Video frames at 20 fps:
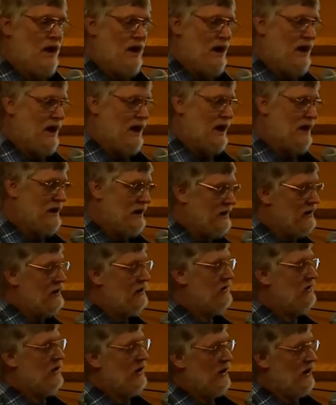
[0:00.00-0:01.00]
And in
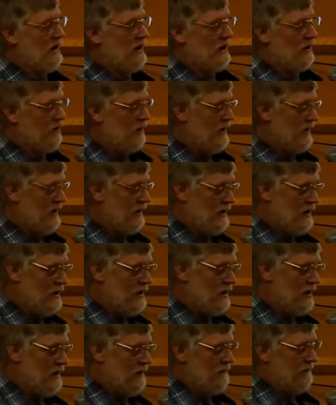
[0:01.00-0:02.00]
this area, we
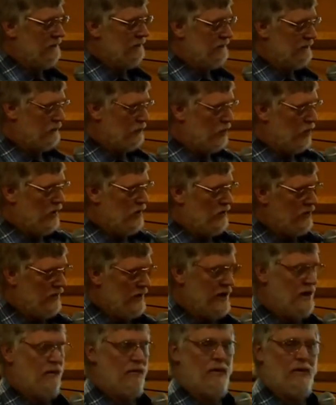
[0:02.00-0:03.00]
um, towards
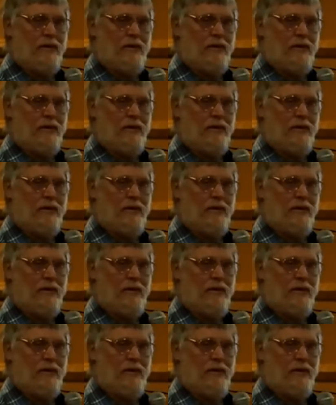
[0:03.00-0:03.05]
later, but